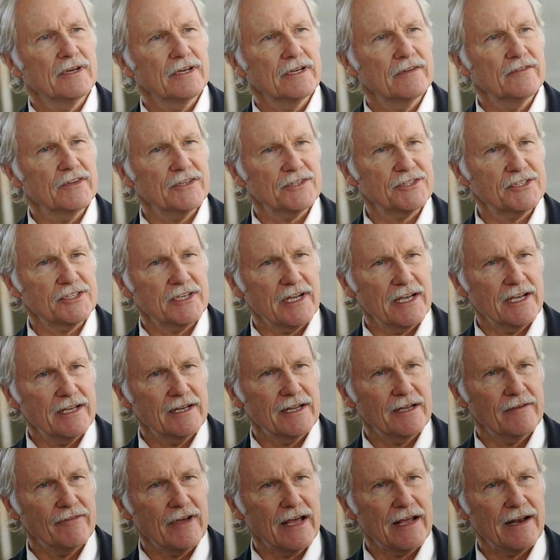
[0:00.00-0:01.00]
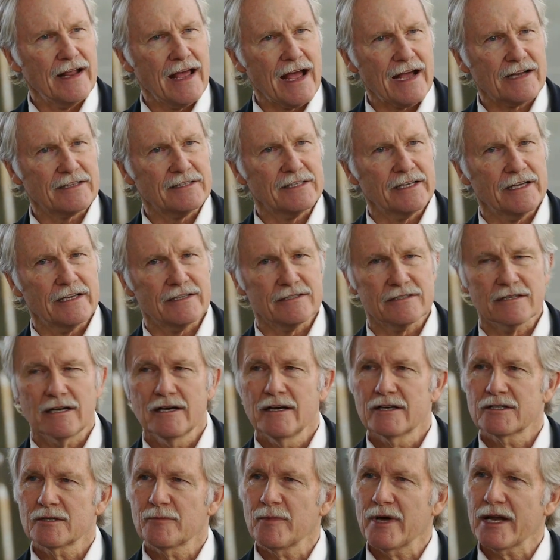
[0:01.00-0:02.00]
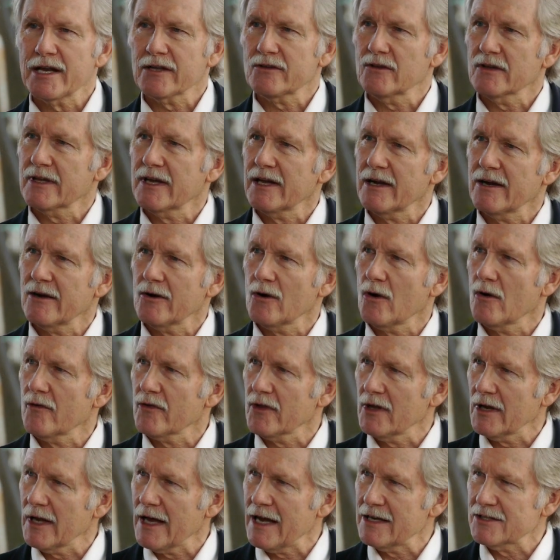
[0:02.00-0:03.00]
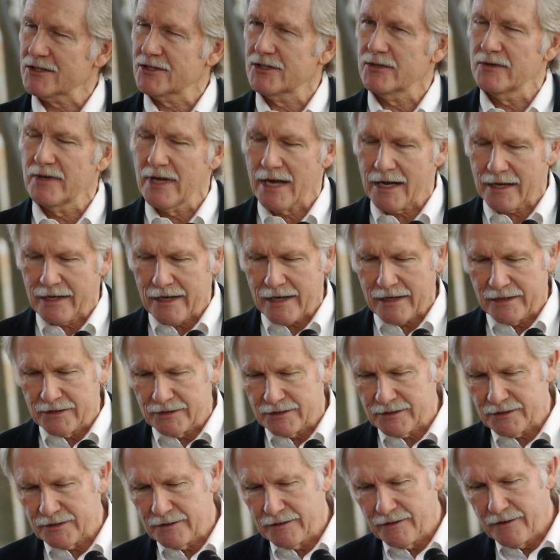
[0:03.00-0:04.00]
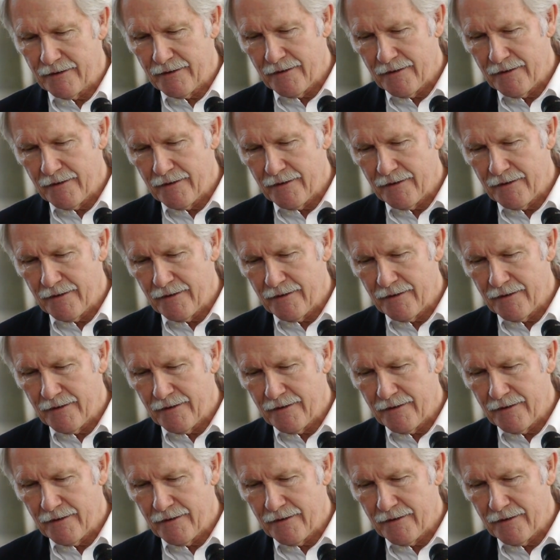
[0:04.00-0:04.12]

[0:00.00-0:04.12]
in this state have had access to medical care over the last 2 decades.